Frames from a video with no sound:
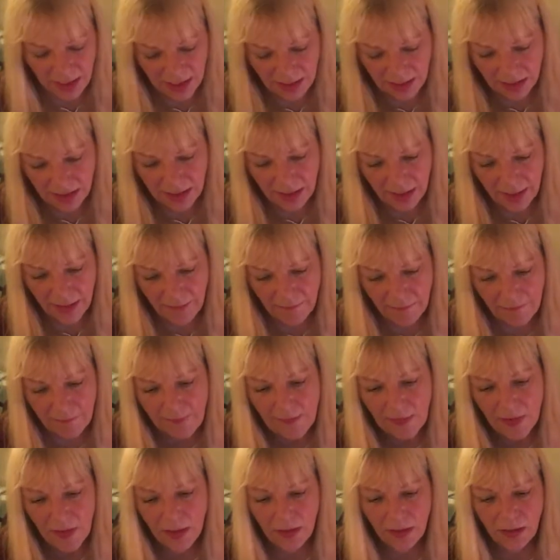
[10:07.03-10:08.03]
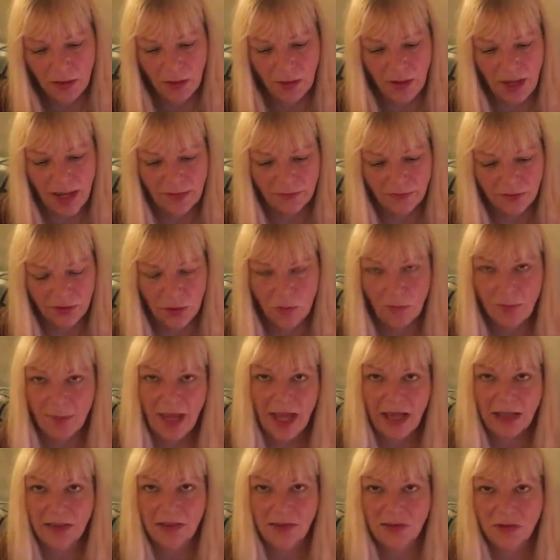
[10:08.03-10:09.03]
like you have to go
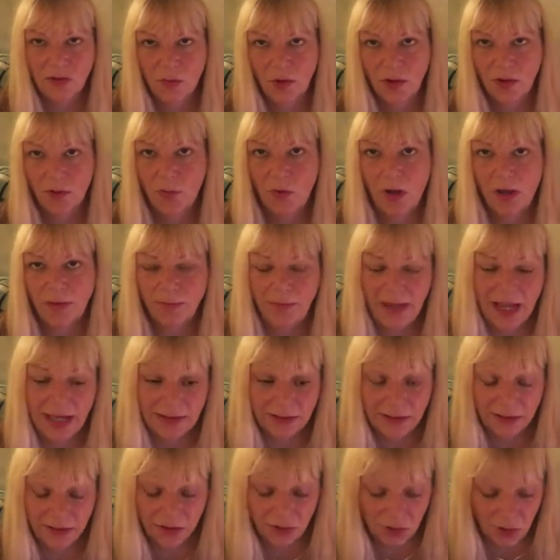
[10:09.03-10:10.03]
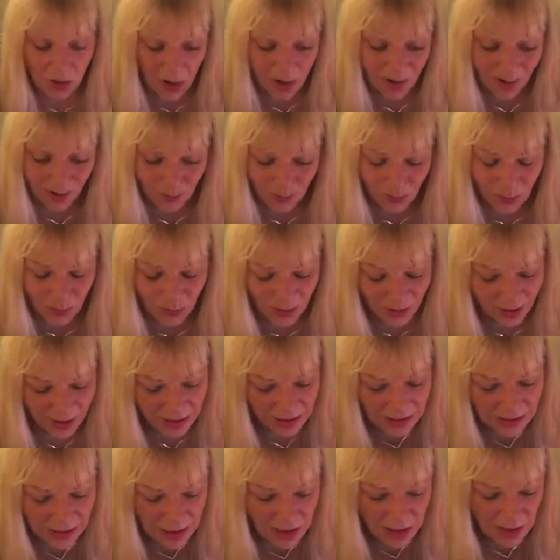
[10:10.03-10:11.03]
back to square one, back to the drawing board.
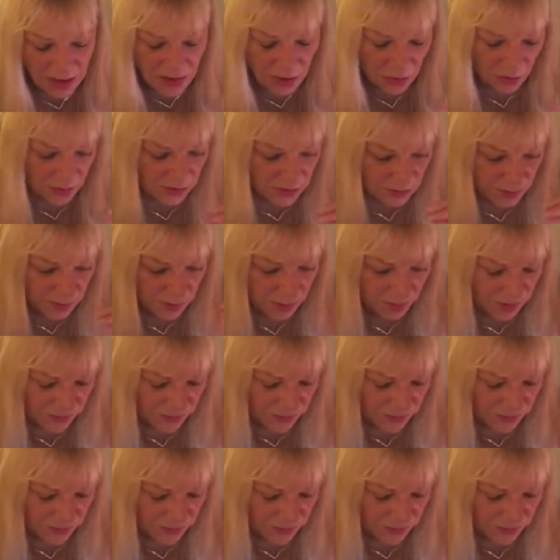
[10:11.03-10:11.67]
So it could